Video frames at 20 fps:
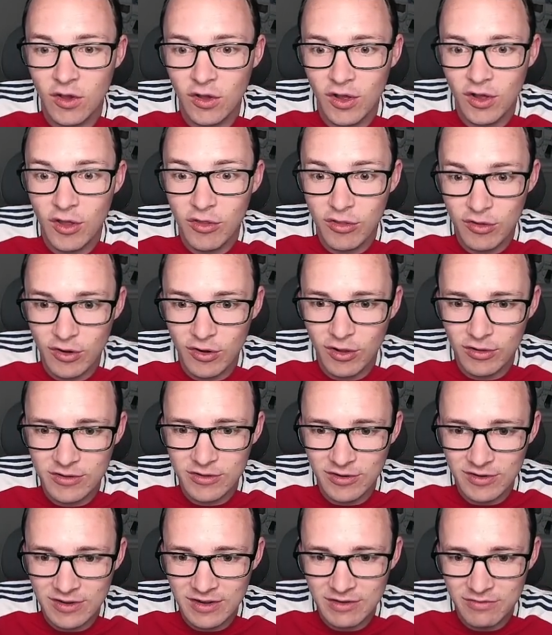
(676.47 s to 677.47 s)
other
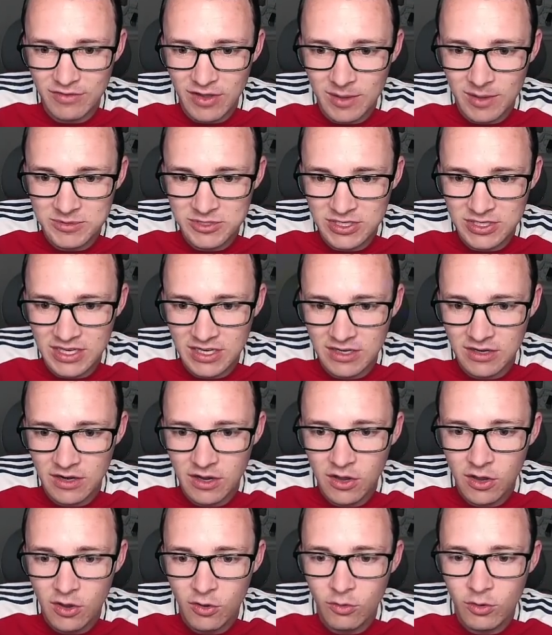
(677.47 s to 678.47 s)
alternative option here
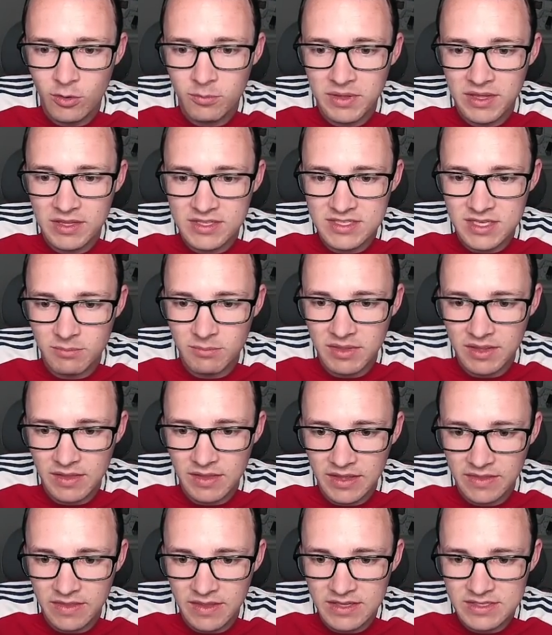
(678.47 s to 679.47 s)
would be something
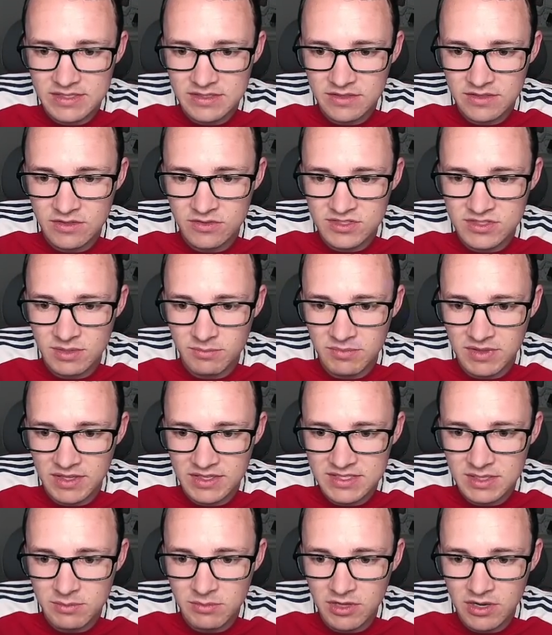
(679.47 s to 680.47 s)
like this, do something
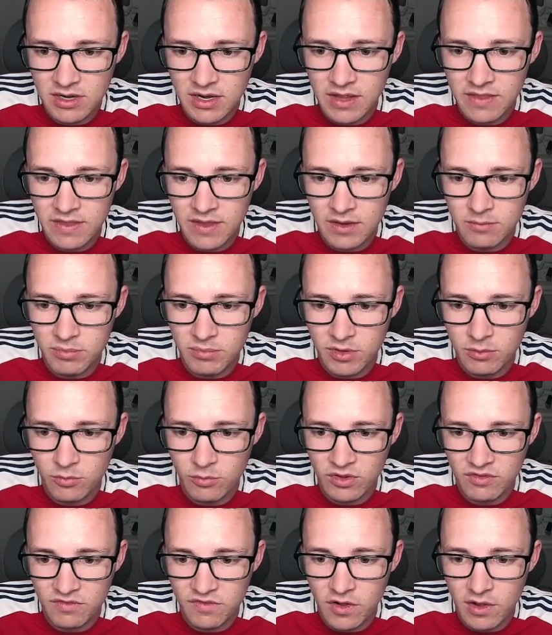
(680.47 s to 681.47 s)
similar, and then boom,
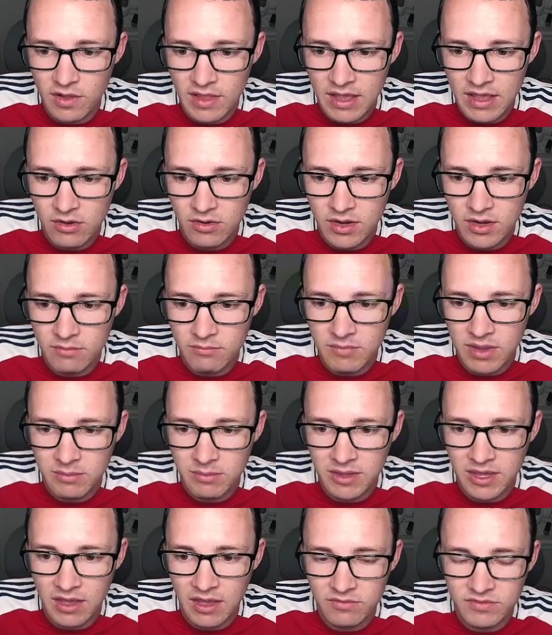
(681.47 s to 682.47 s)
we fall out and
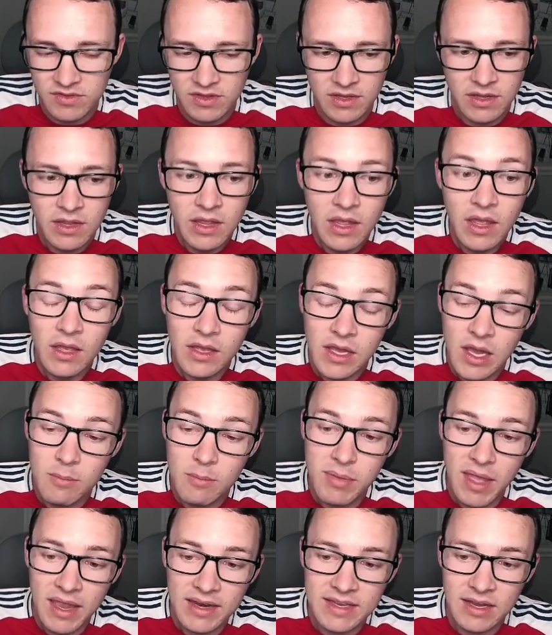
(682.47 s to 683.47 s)
maybe have to come
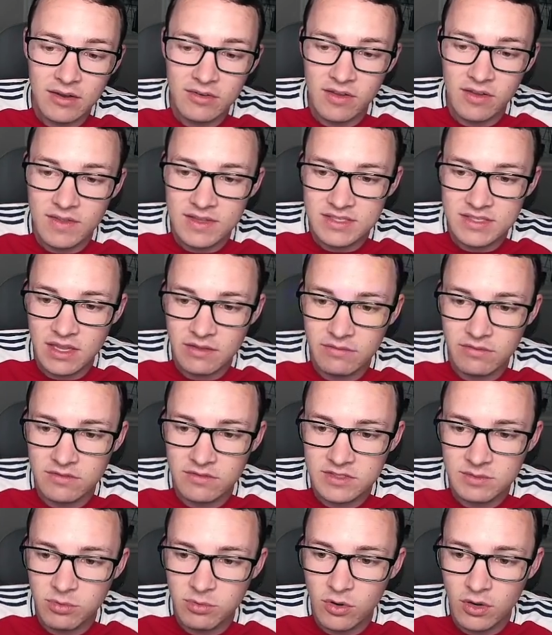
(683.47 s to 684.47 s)
back down to this level of
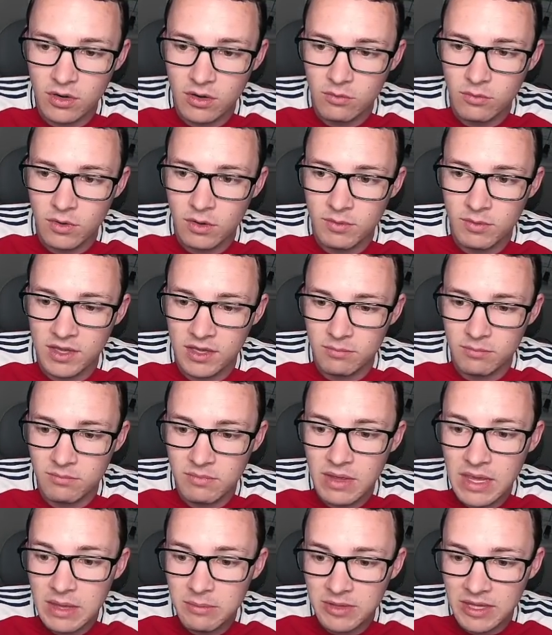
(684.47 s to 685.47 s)
support where we could
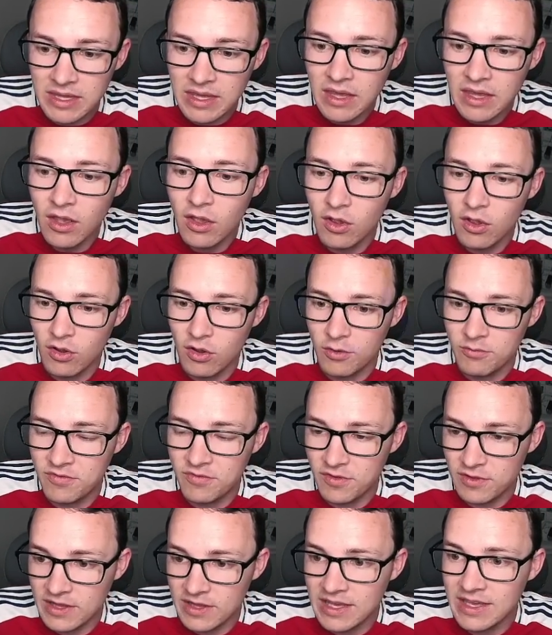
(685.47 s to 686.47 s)
maybe,
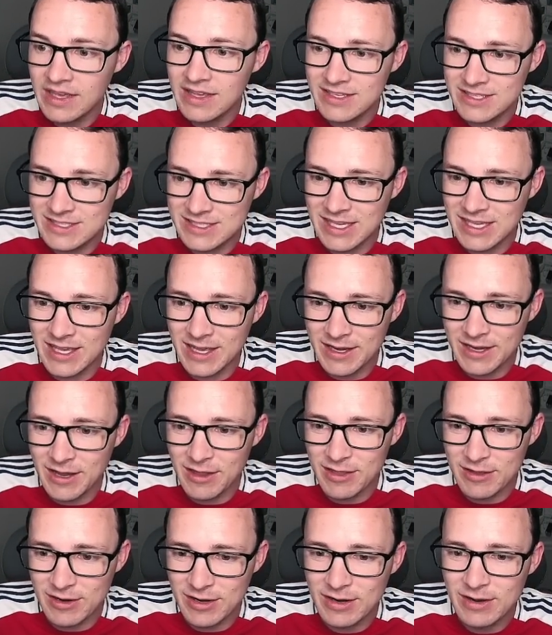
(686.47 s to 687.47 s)
hopefully, see
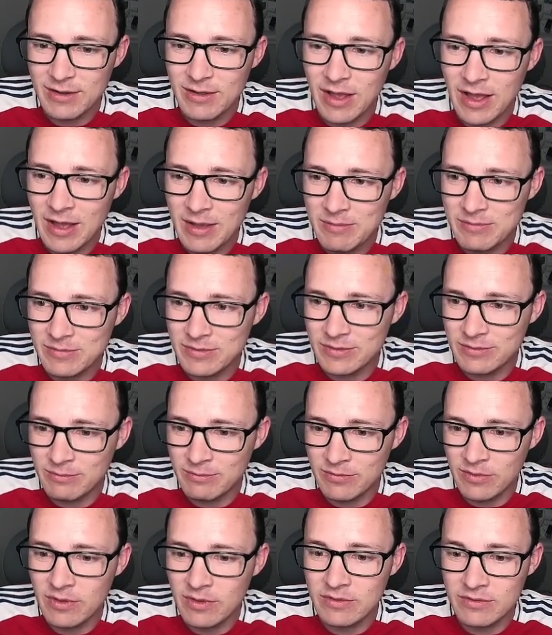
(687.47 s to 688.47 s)
another
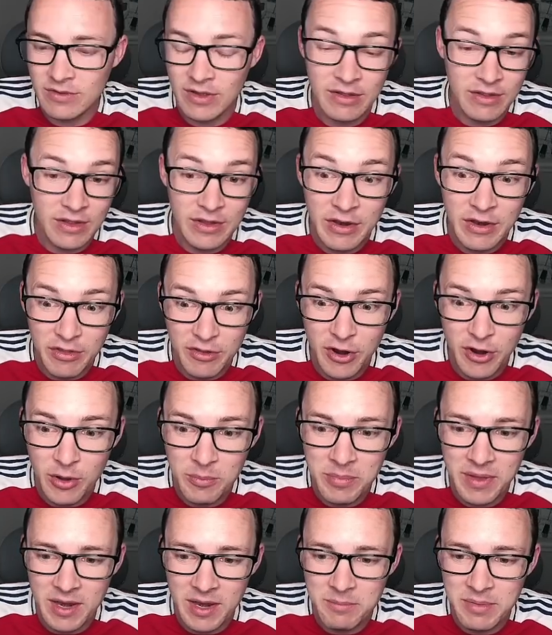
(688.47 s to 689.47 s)

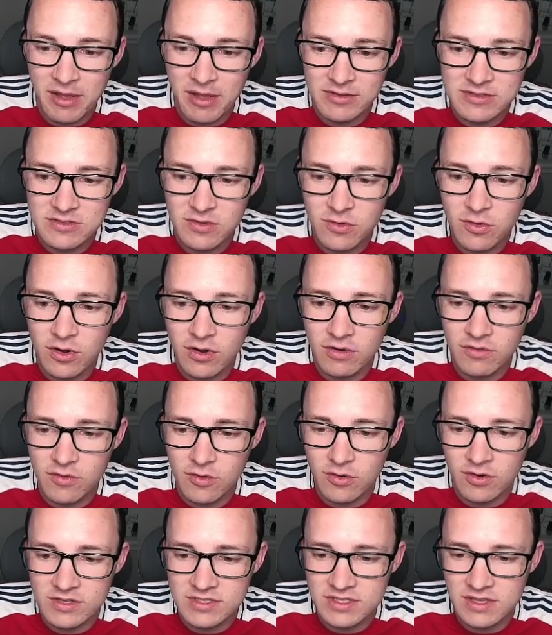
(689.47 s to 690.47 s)
hope at a bounce. Or of
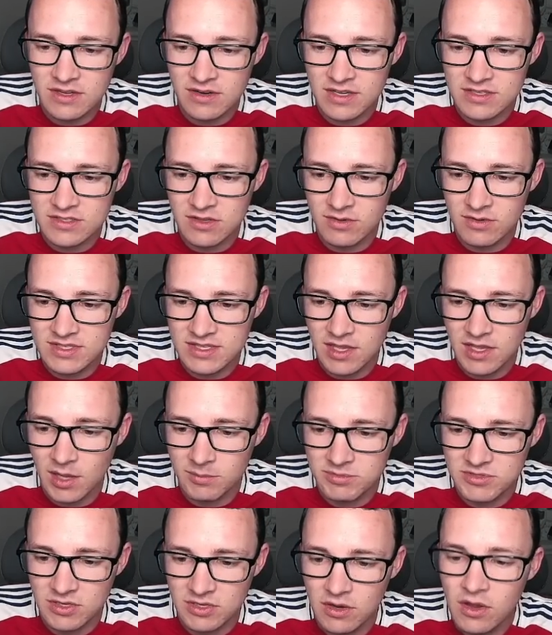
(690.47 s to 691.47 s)
course, there is always the
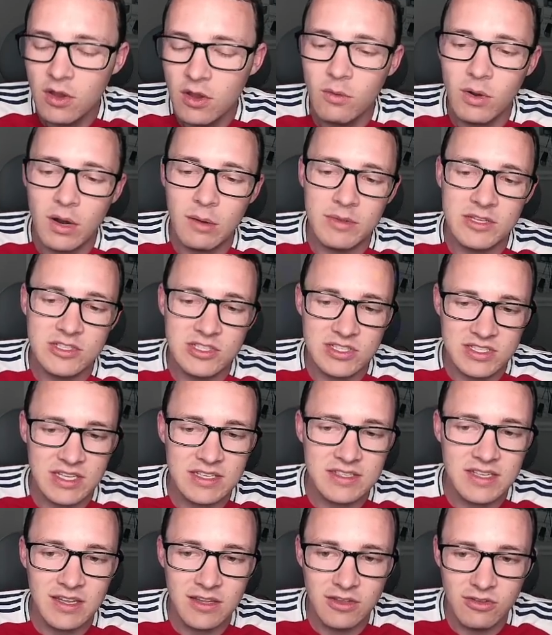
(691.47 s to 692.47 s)
option where we just
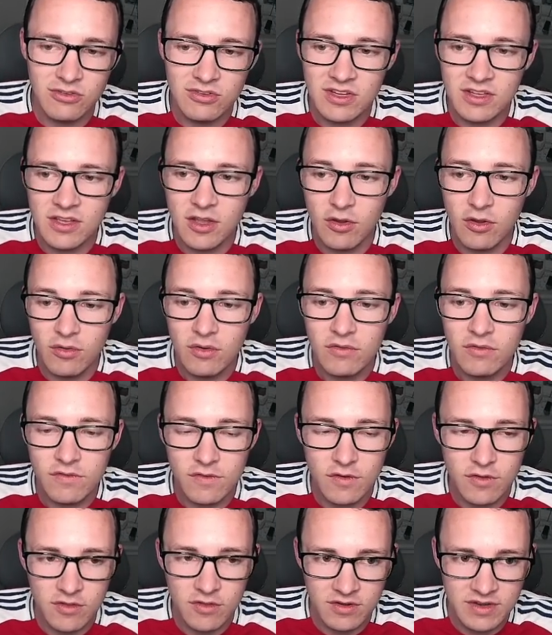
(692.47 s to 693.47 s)
continue to go
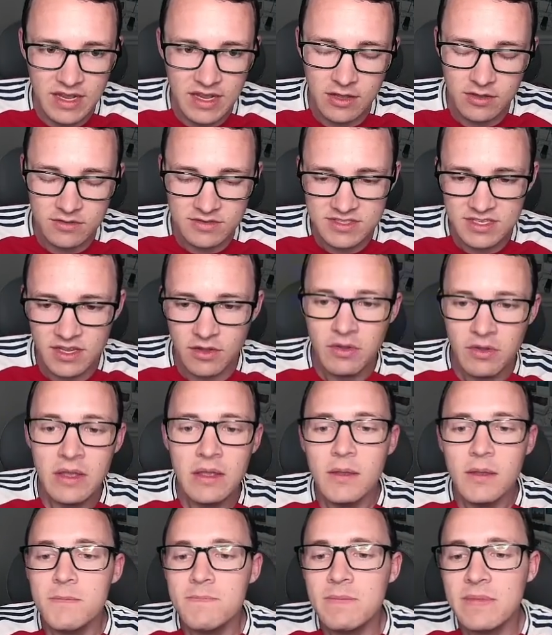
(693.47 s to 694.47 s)
further down. So
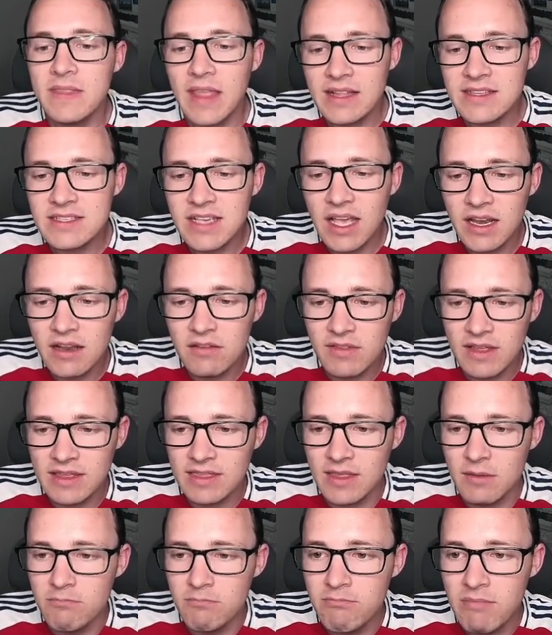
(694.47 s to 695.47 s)
that's kind of like
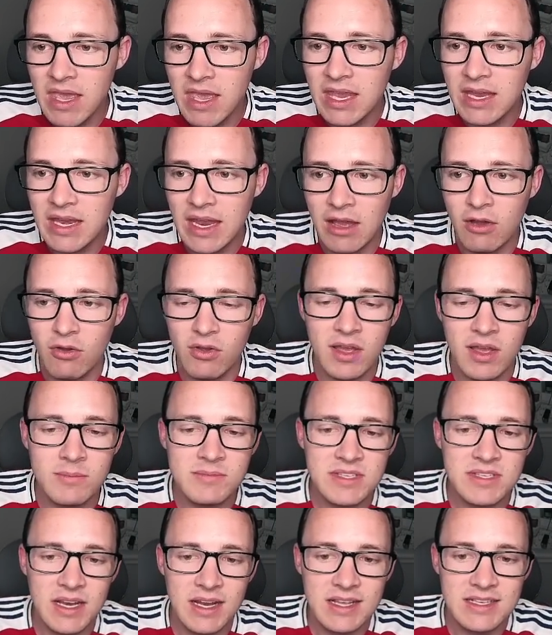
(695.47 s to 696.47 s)
the main
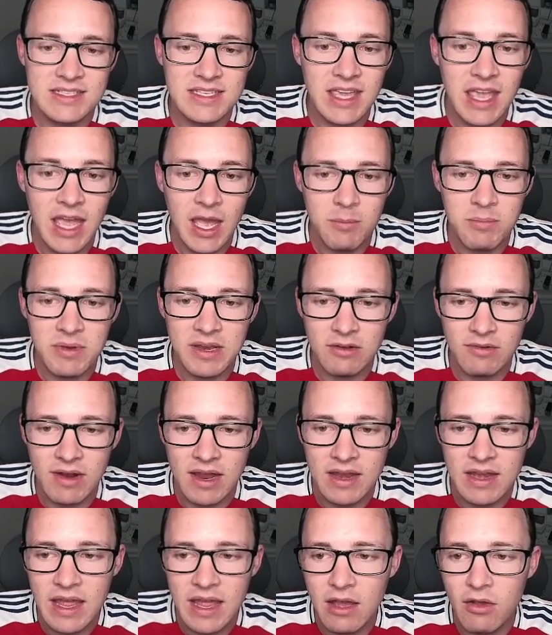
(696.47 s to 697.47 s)
outcomes that I see happening
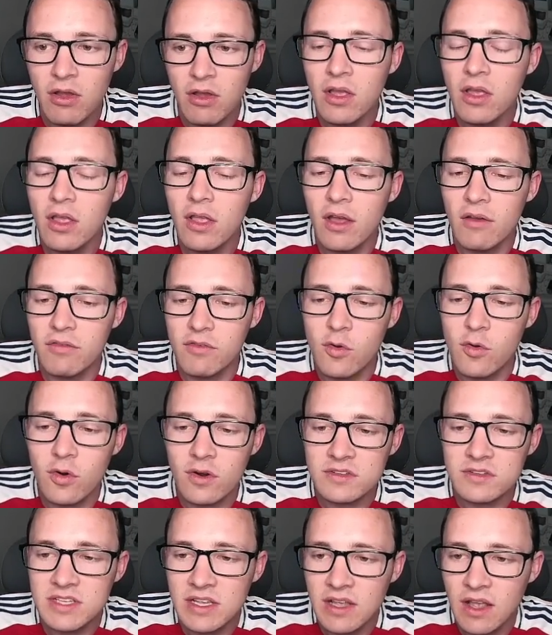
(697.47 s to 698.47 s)
right now. Of
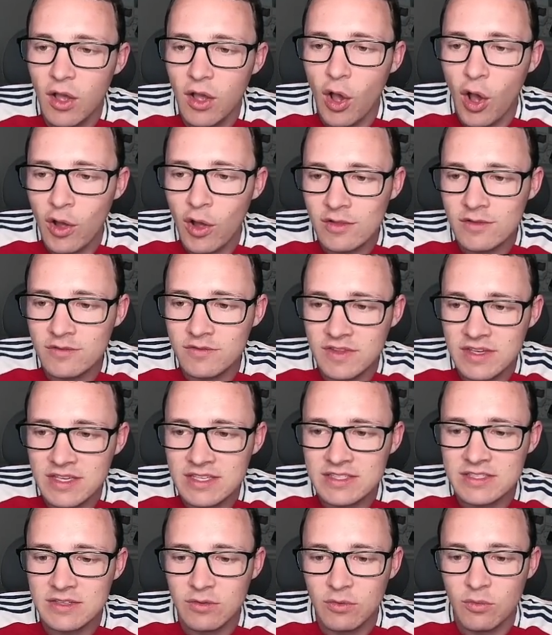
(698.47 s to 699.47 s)
course, all of
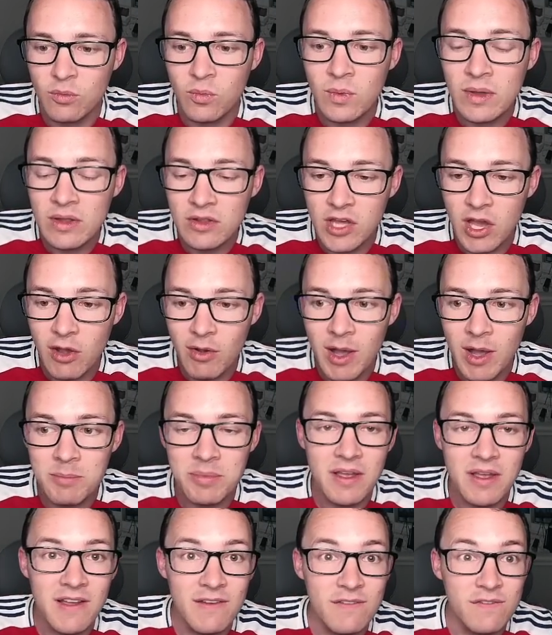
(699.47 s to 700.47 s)
these will go
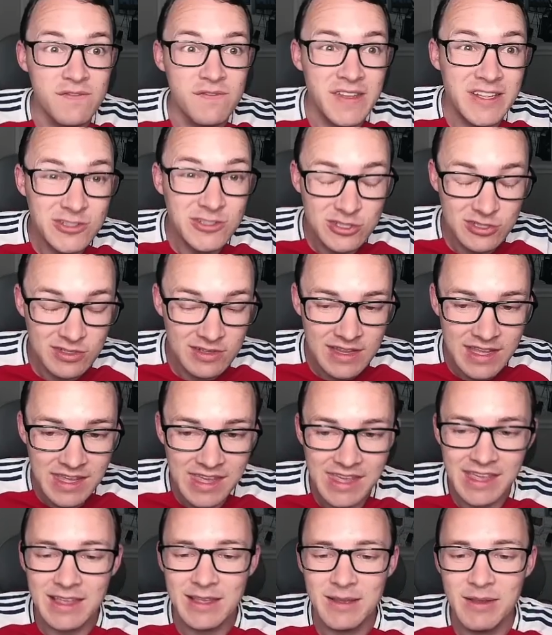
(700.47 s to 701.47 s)
up eventually.